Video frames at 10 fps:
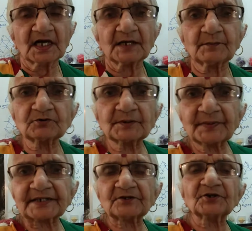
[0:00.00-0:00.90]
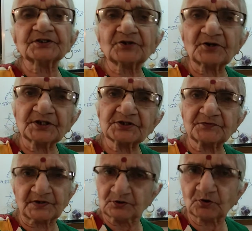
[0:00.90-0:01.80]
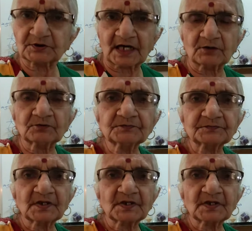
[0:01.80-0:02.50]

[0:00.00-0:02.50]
About the Platonic solids, we know now.